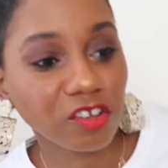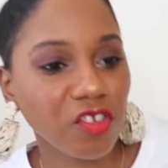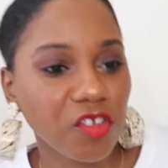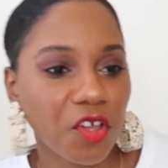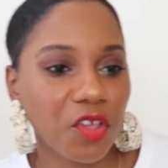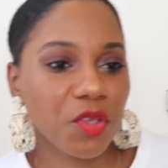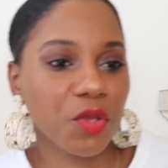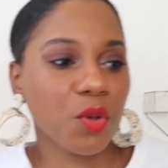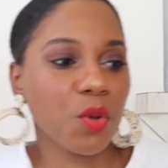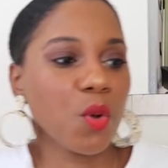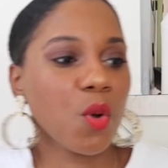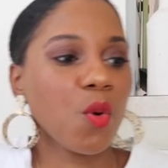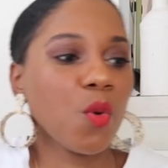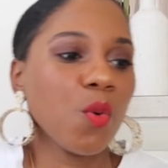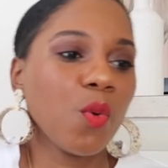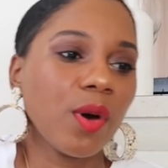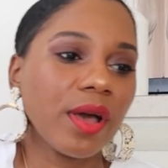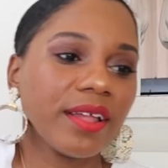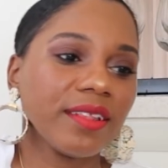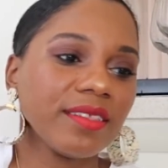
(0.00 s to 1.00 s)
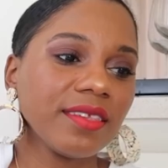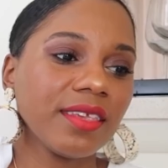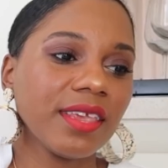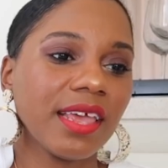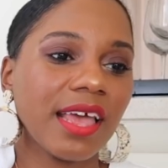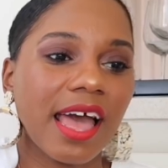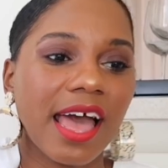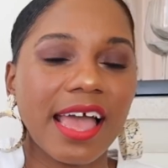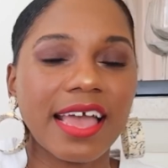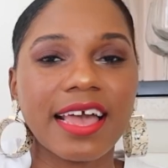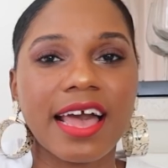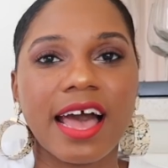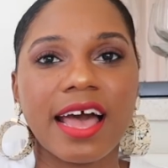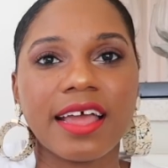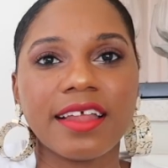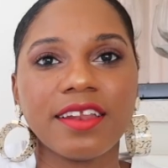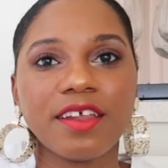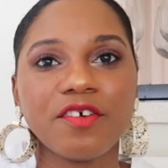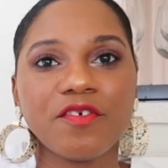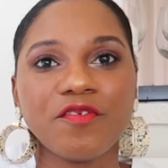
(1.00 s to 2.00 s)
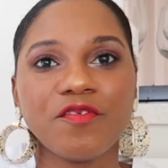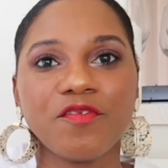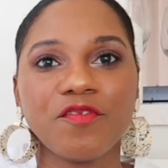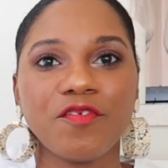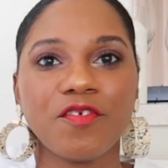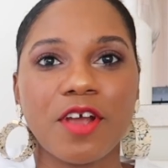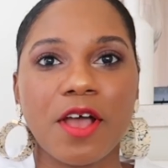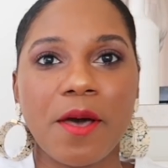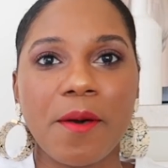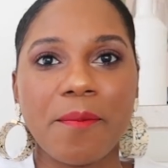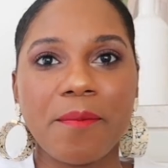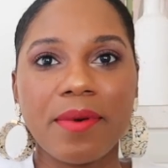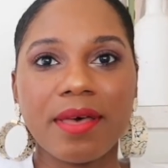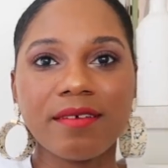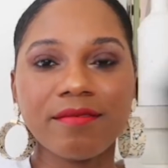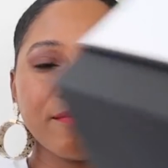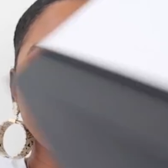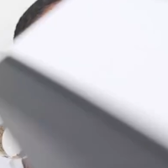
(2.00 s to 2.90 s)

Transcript: to show you what I got from